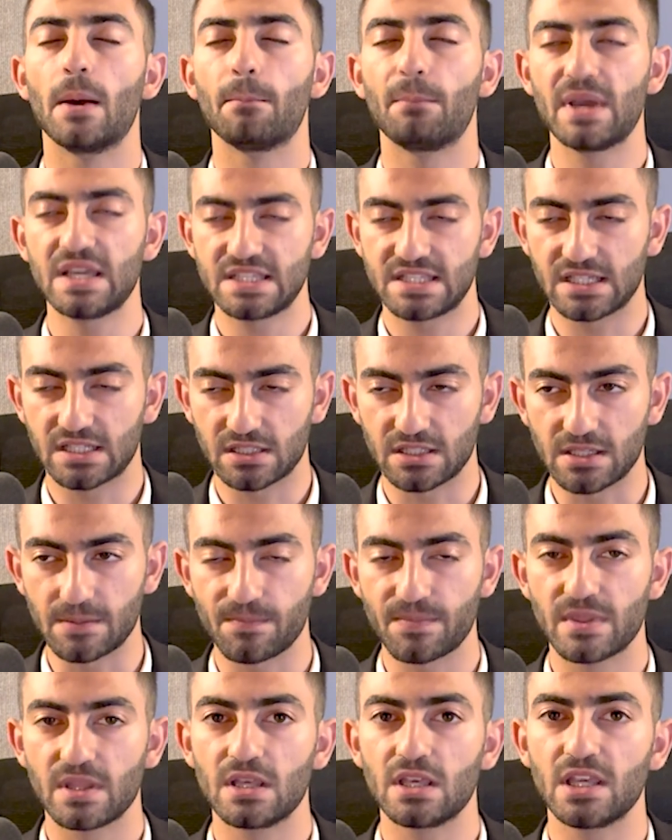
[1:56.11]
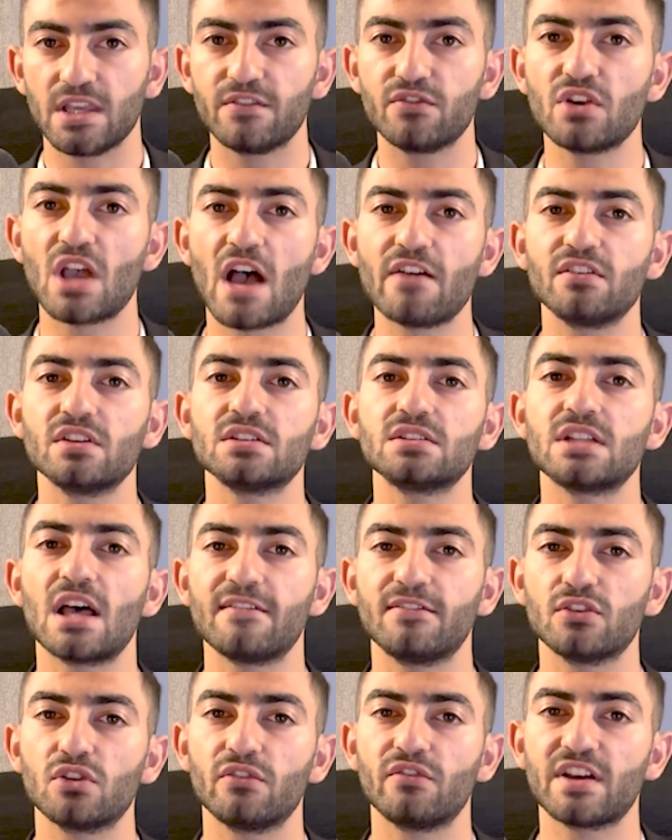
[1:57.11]
Basically, if you have a
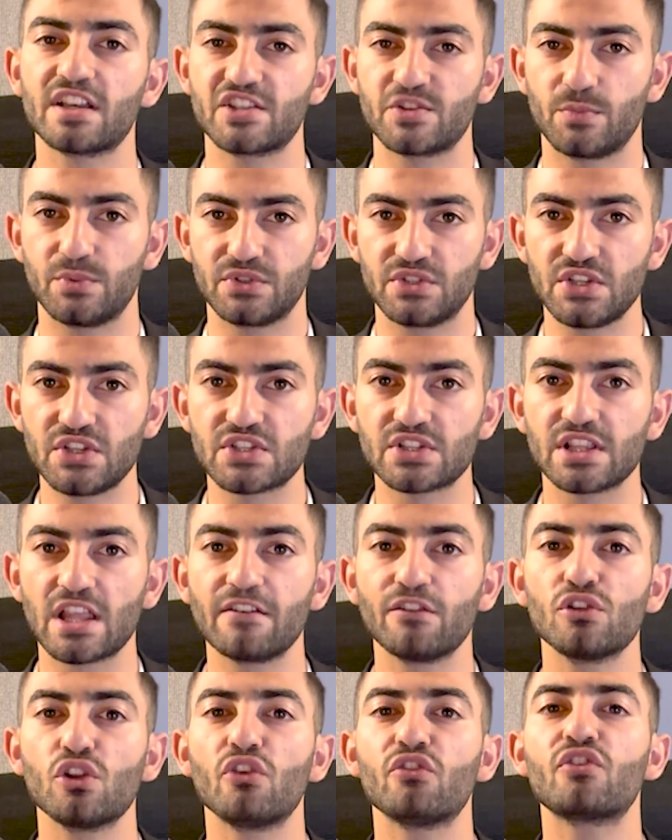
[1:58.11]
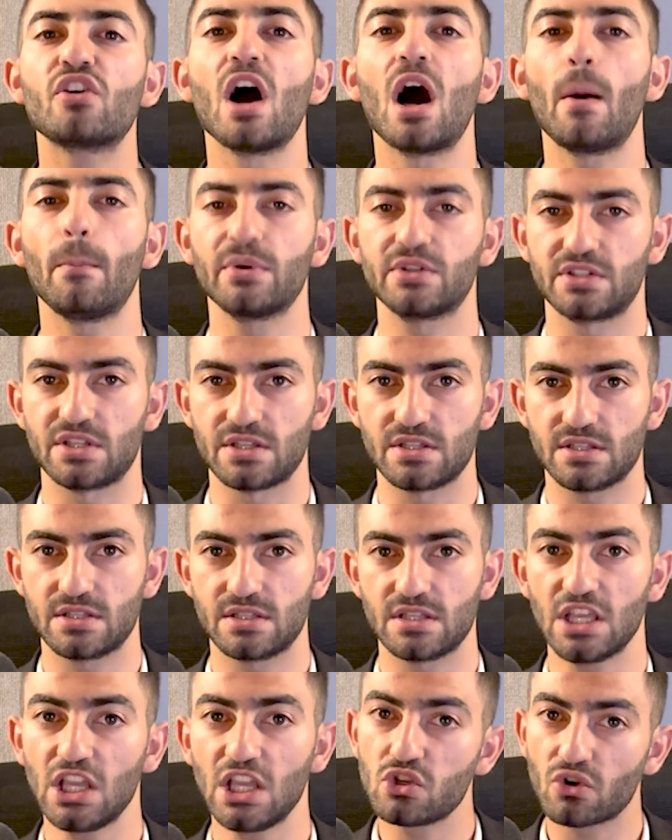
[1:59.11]
level of expertise, level of
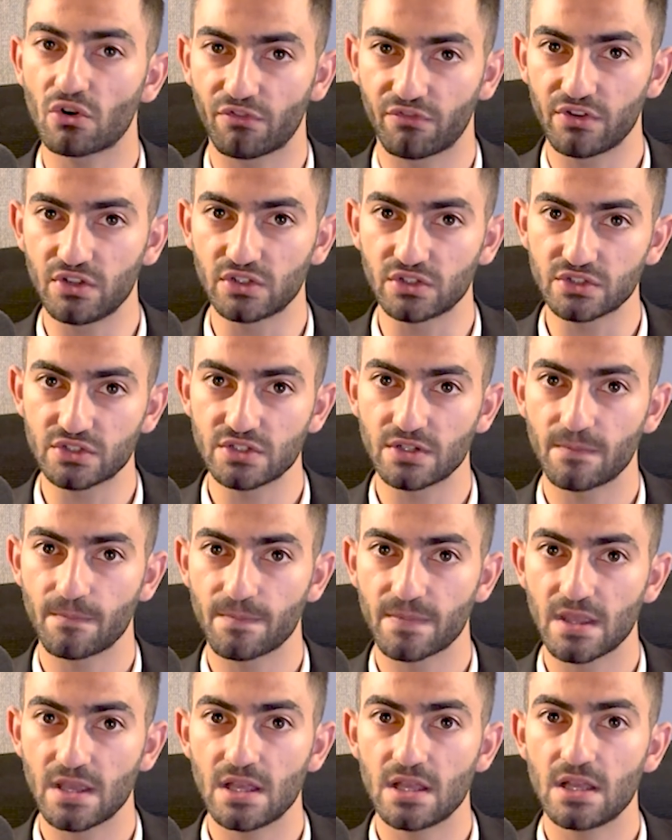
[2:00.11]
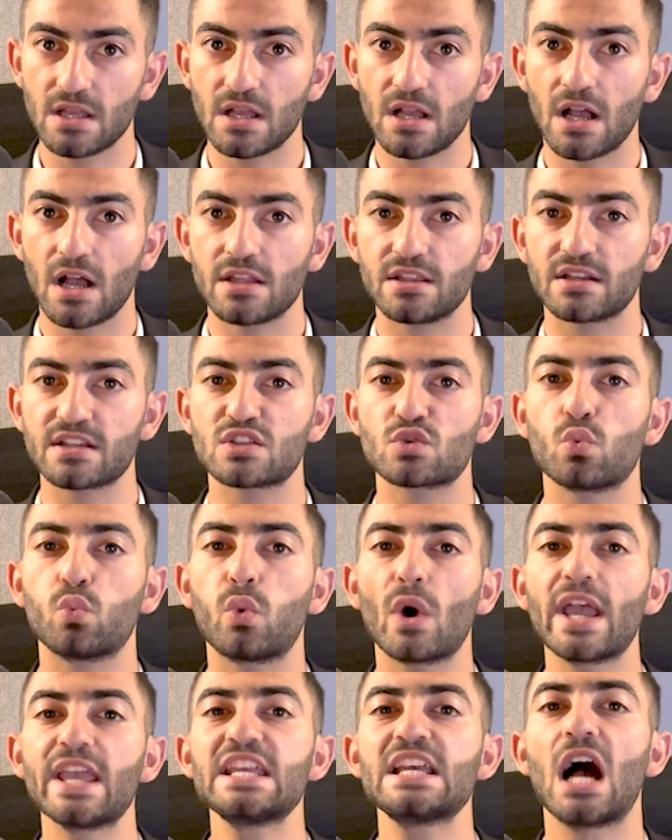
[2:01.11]
competence your field that is
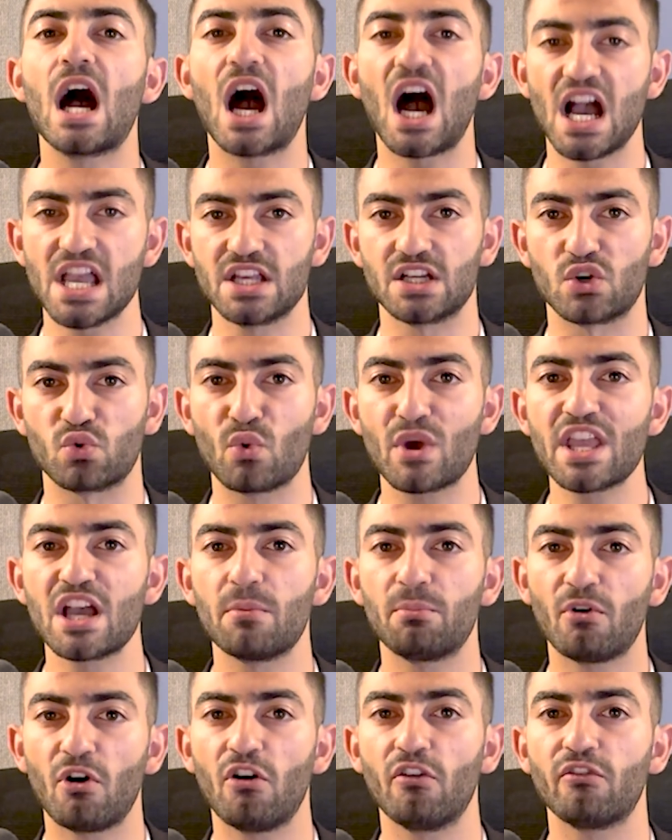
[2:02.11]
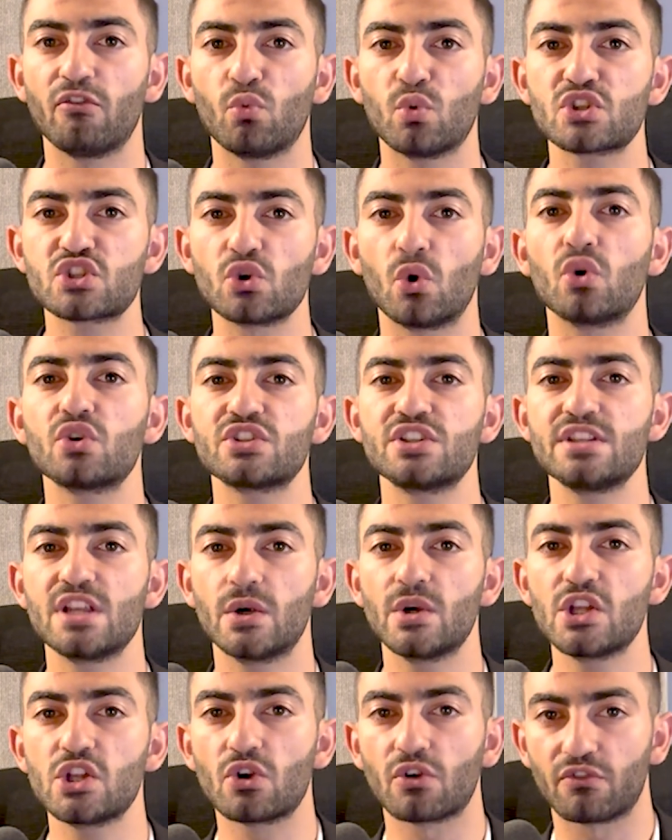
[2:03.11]
way higher, way above what's
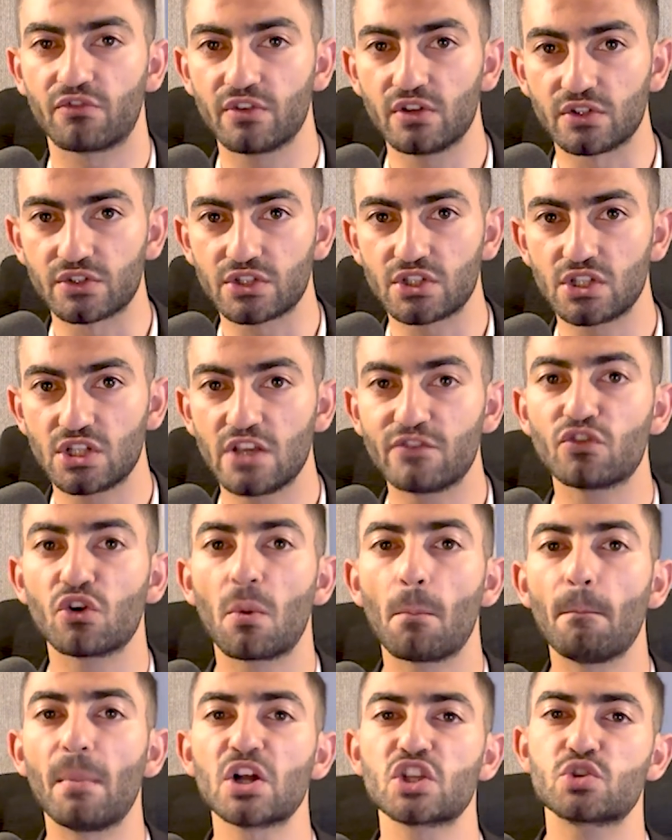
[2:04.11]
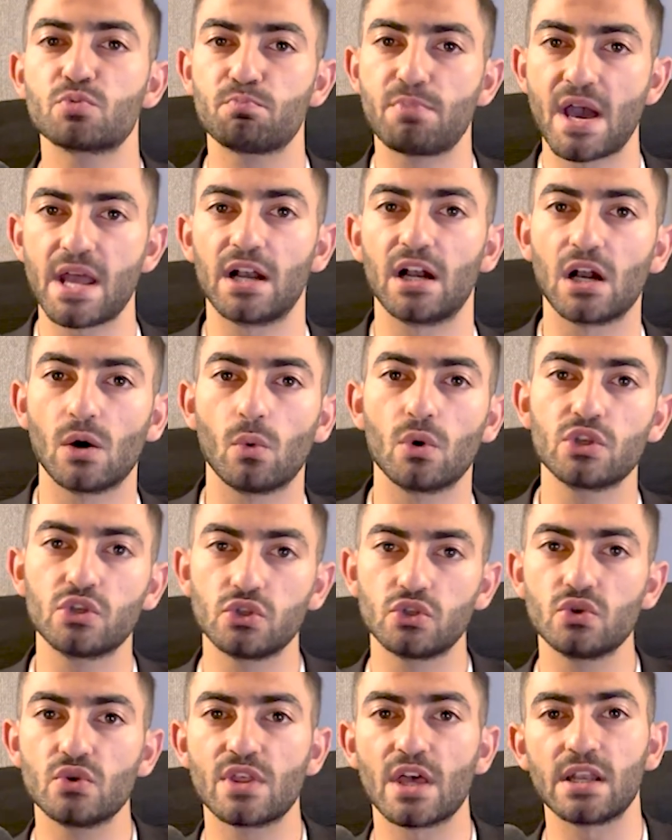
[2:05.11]
ordinary in your field, if you're much better at what
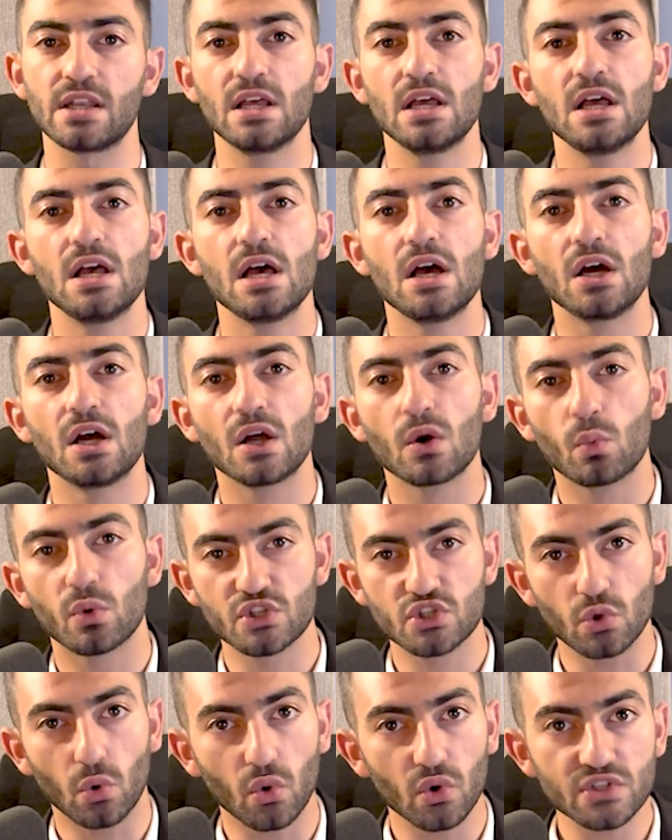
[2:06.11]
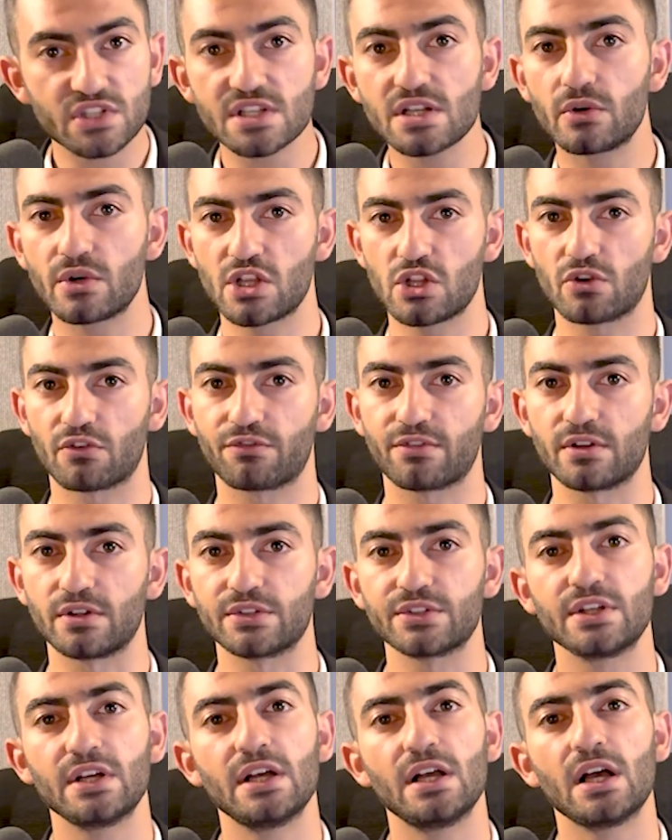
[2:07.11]
you do than what's ordinary in your
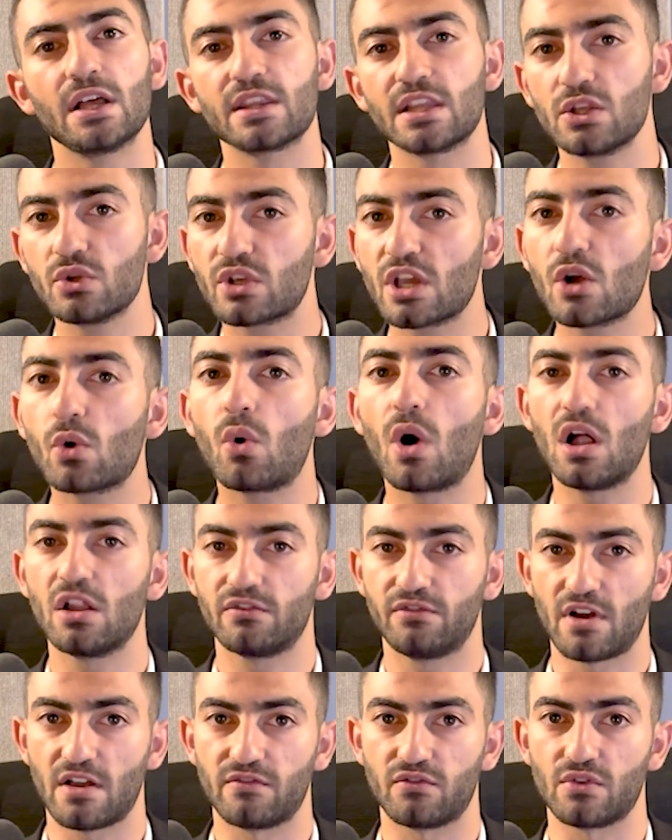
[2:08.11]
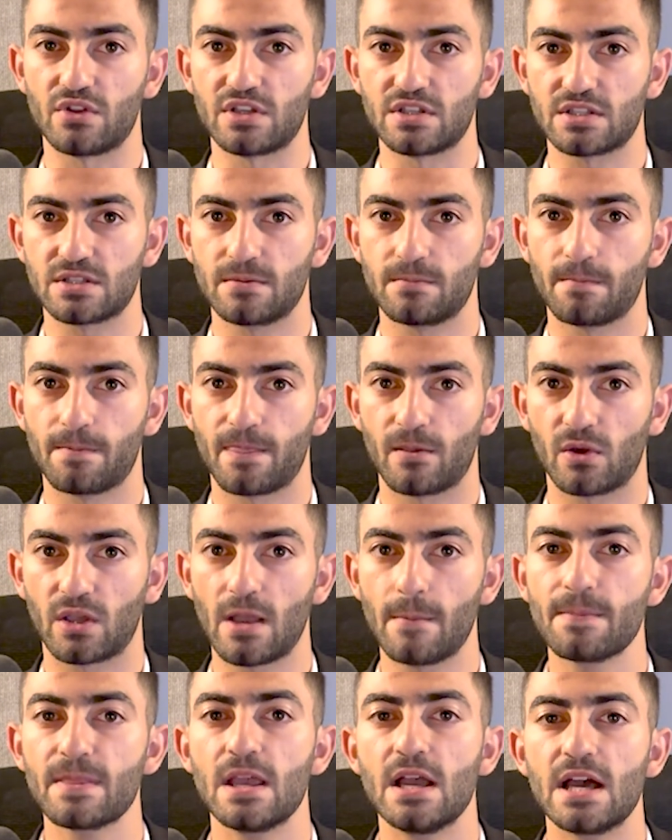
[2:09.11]
field, then you can qualify for this. Okay?